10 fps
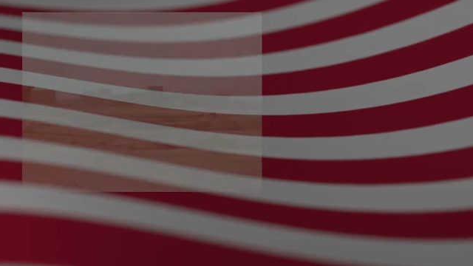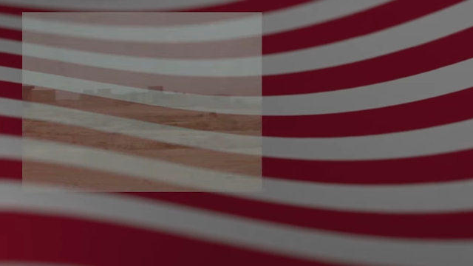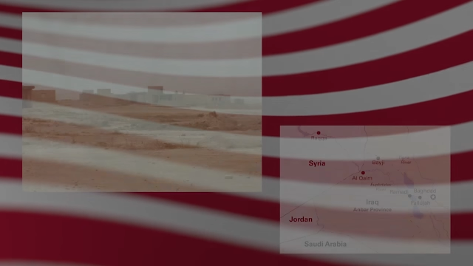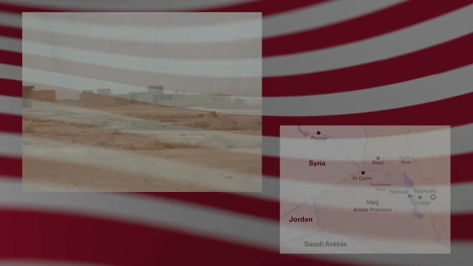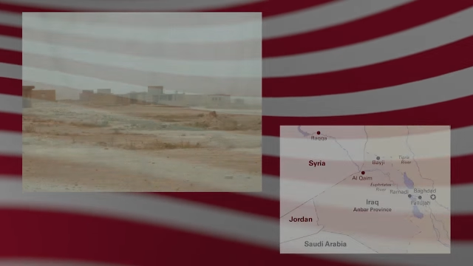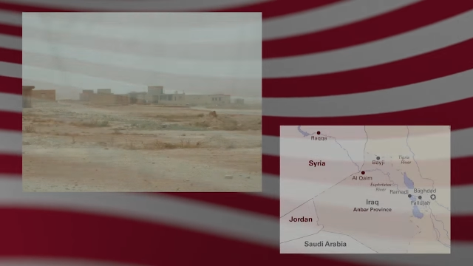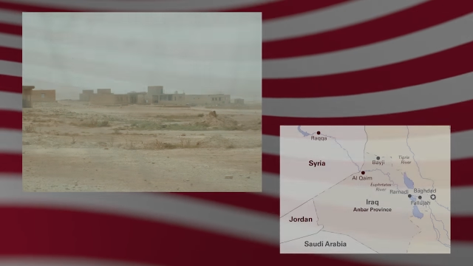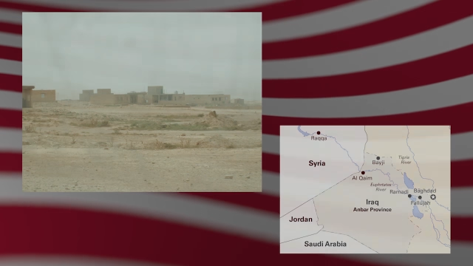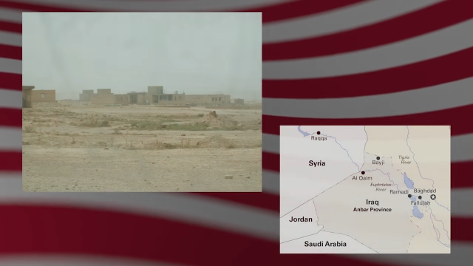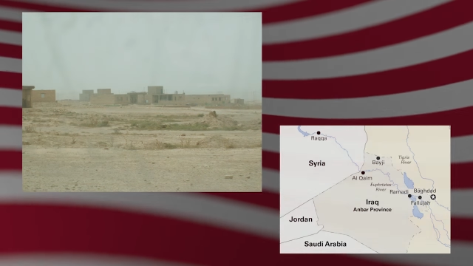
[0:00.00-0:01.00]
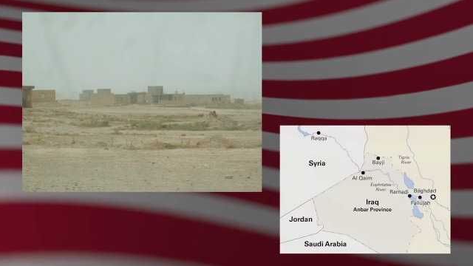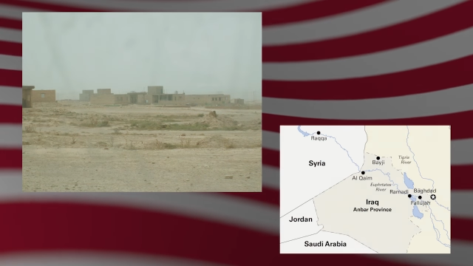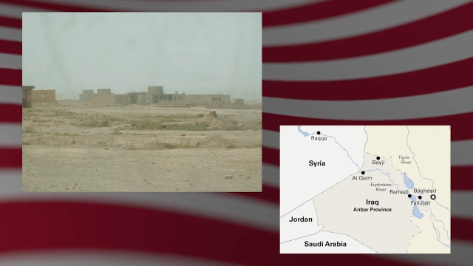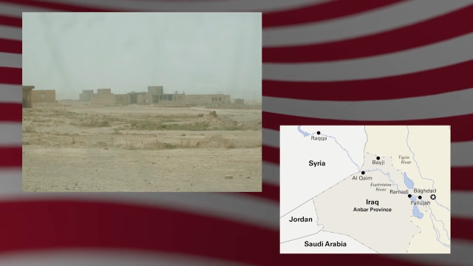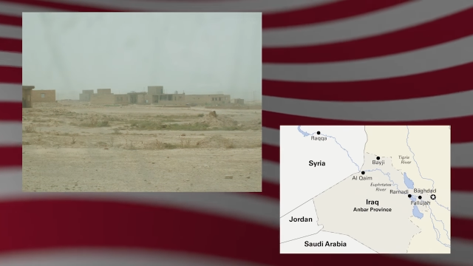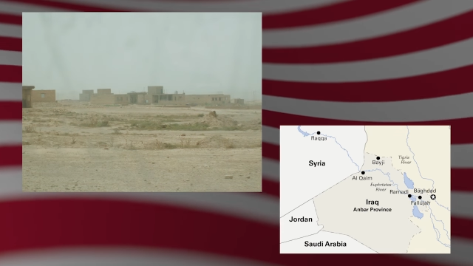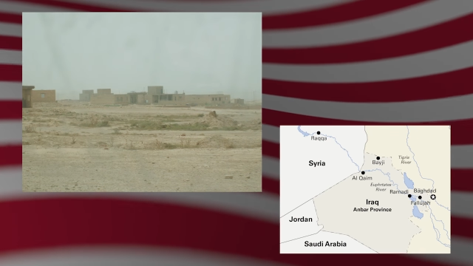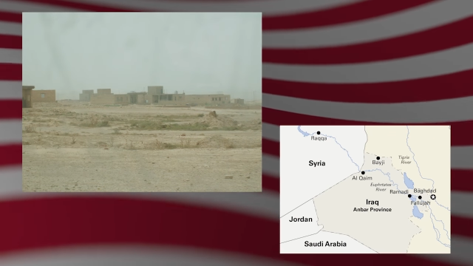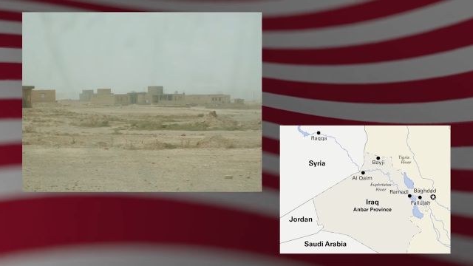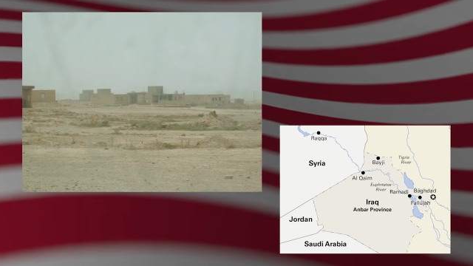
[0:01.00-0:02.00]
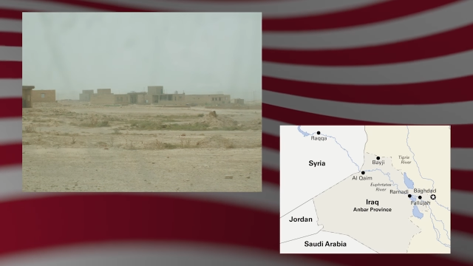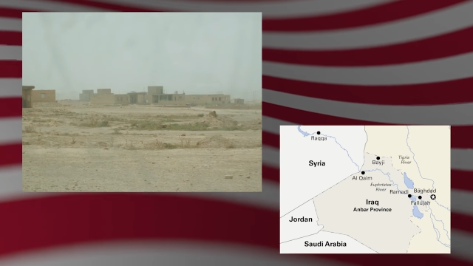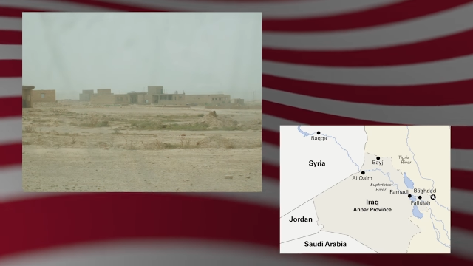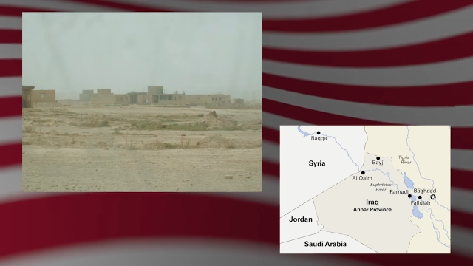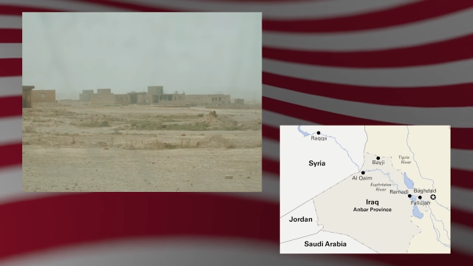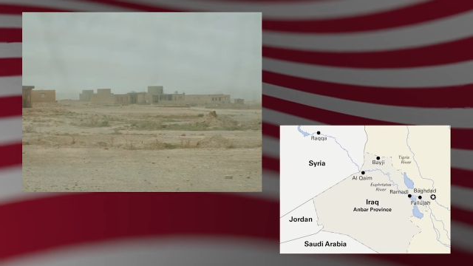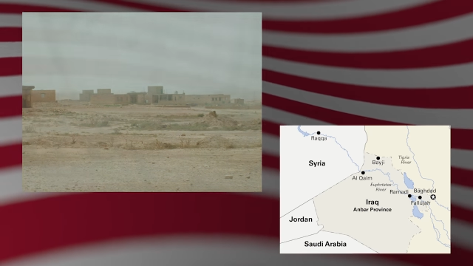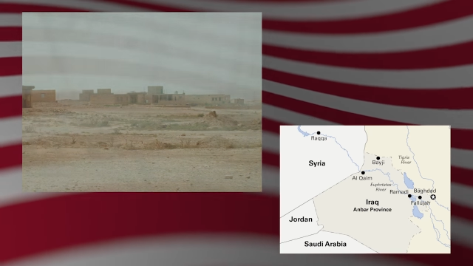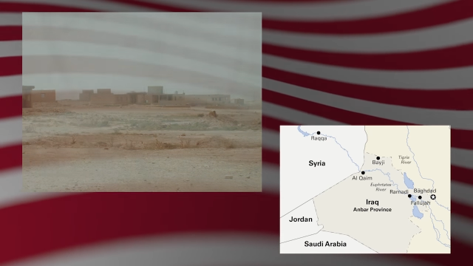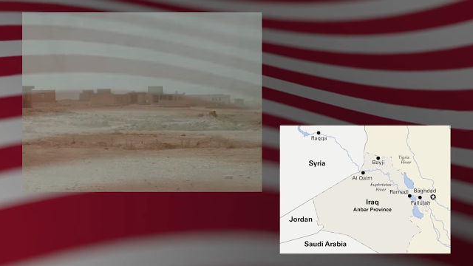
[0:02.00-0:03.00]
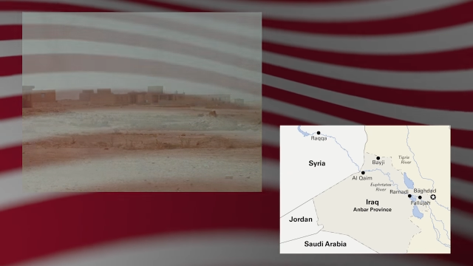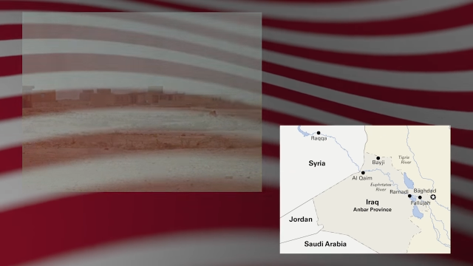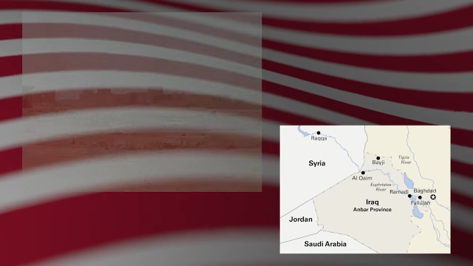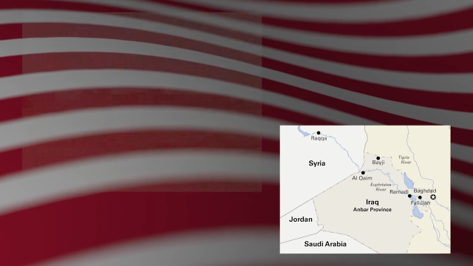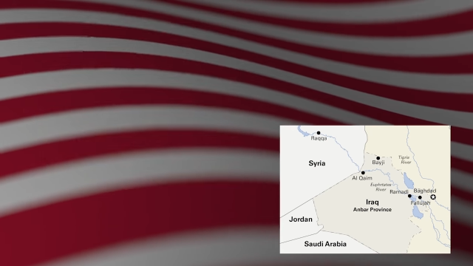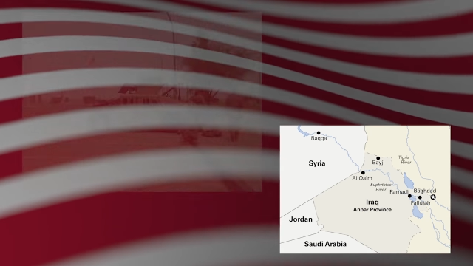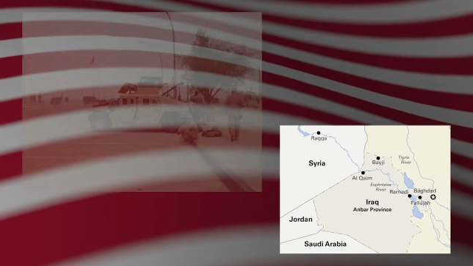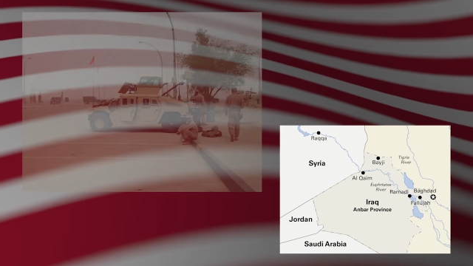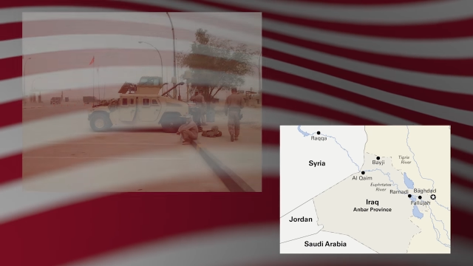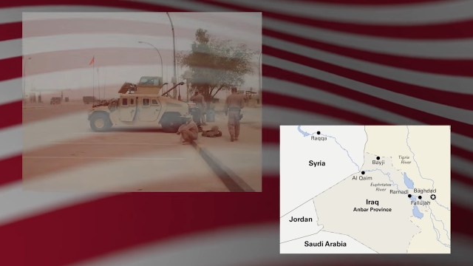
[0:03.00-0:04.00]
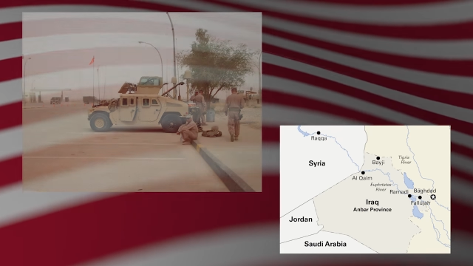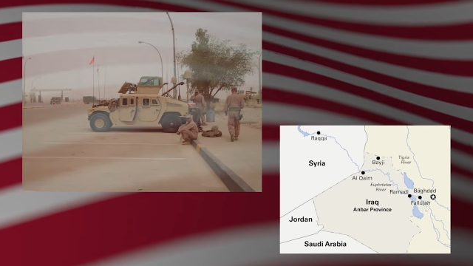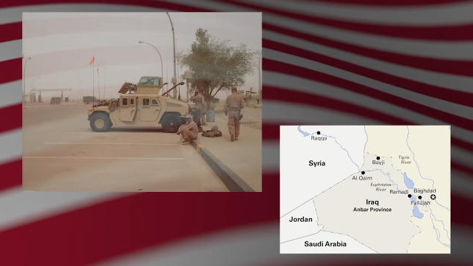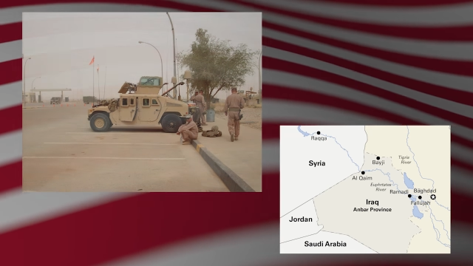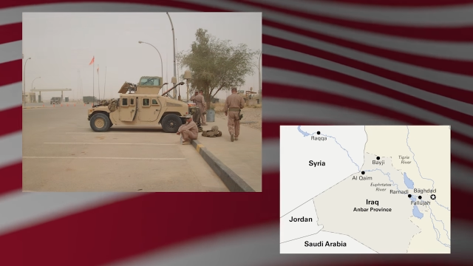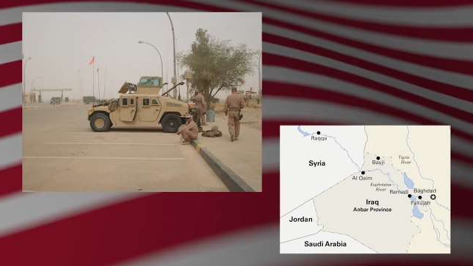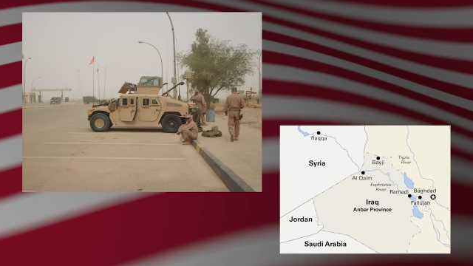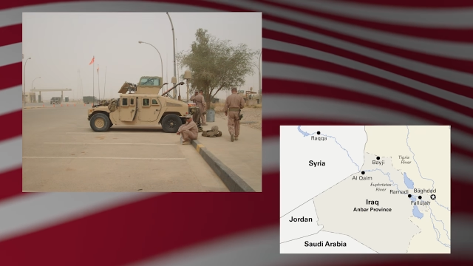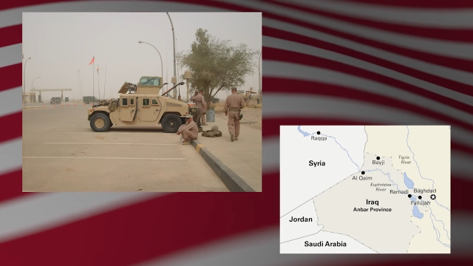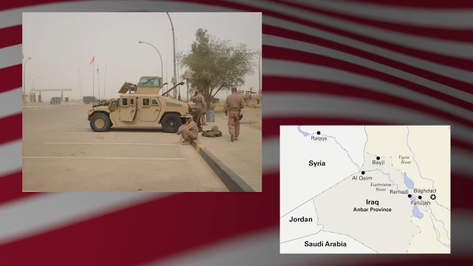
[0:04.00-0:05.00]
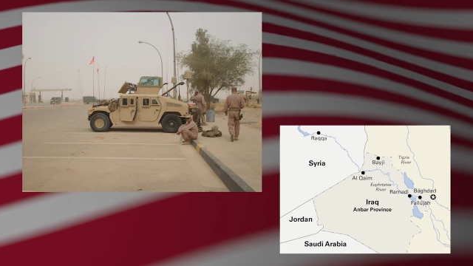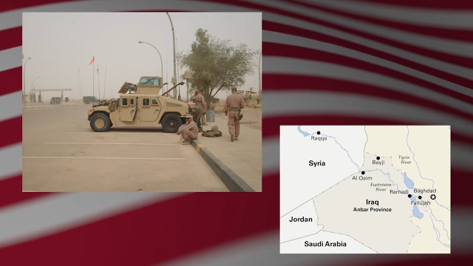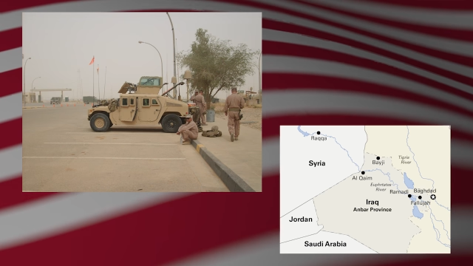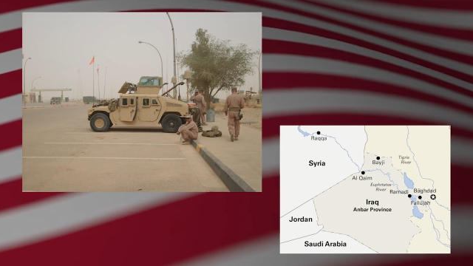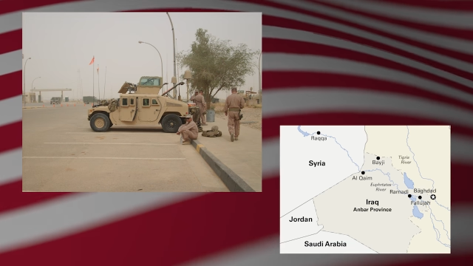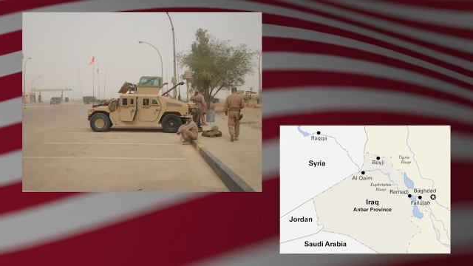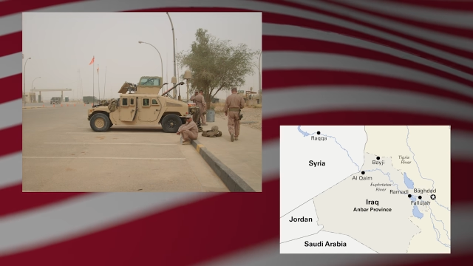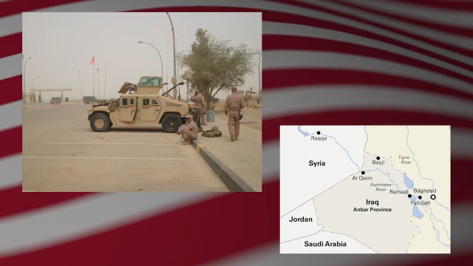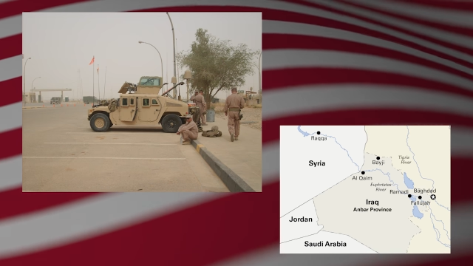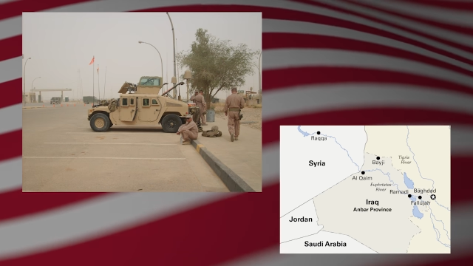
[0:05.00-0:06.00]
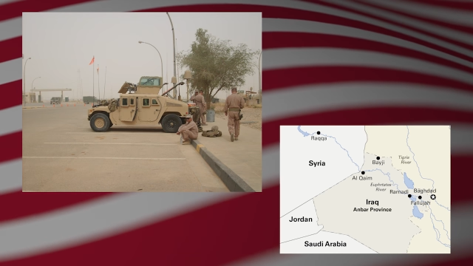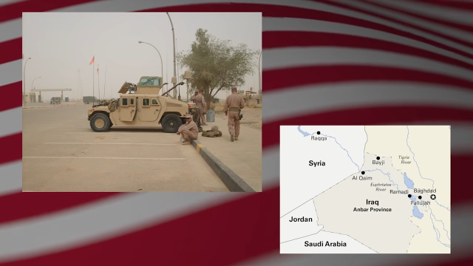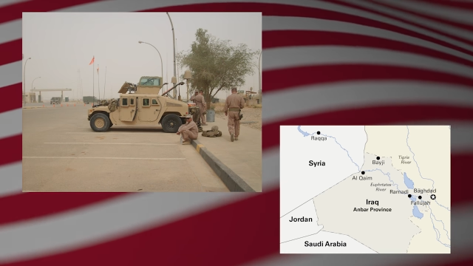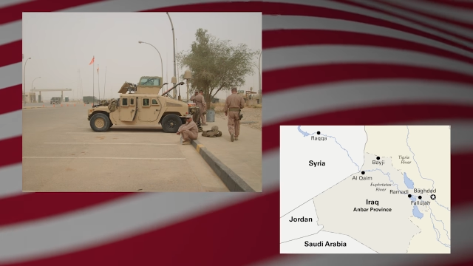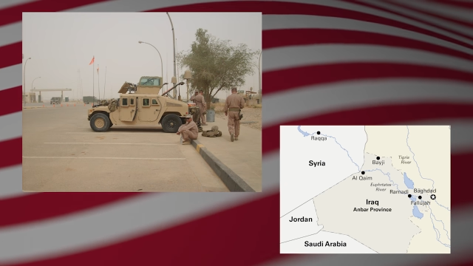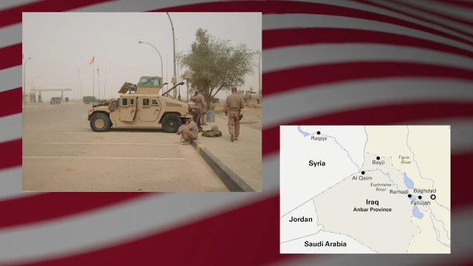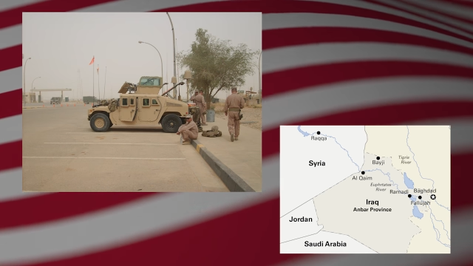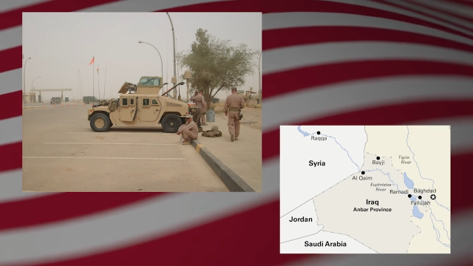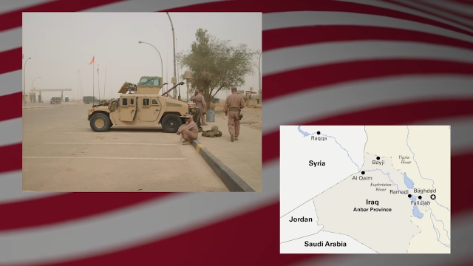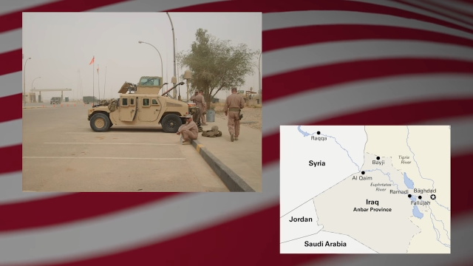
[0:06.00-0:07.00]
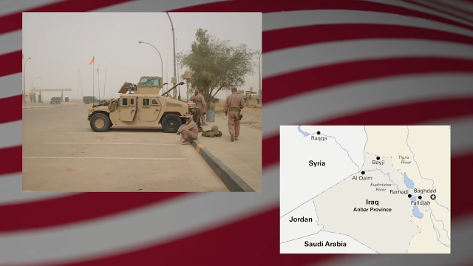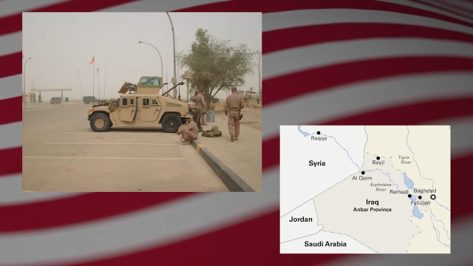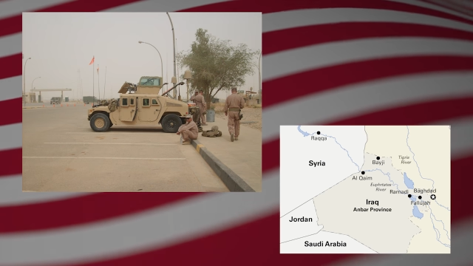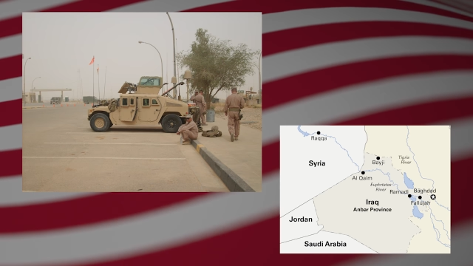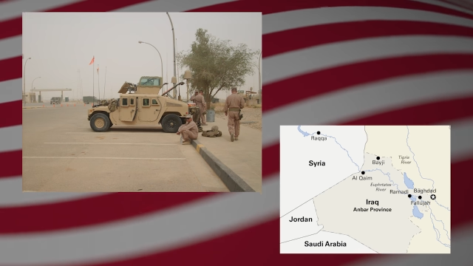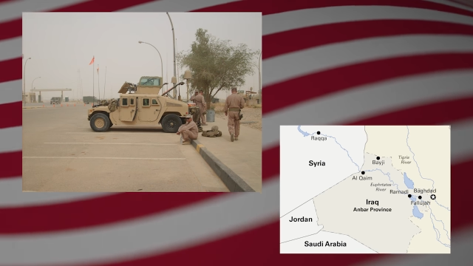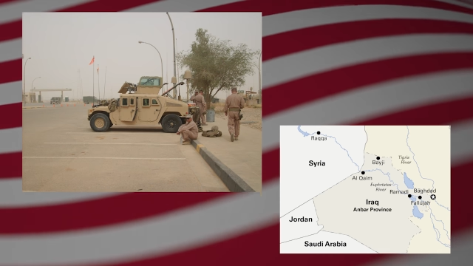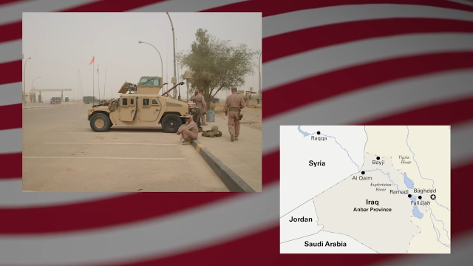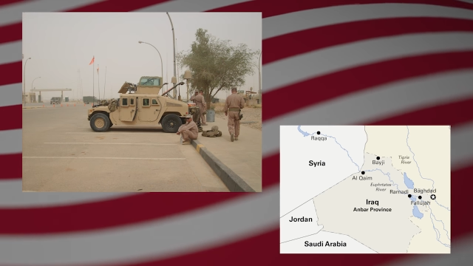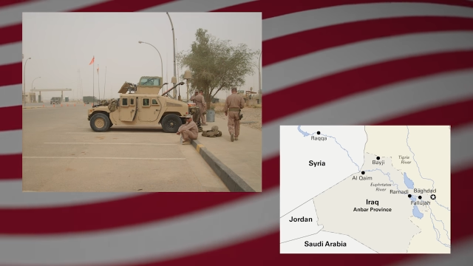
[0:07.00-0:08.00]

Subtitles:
[unreadable: no face in view]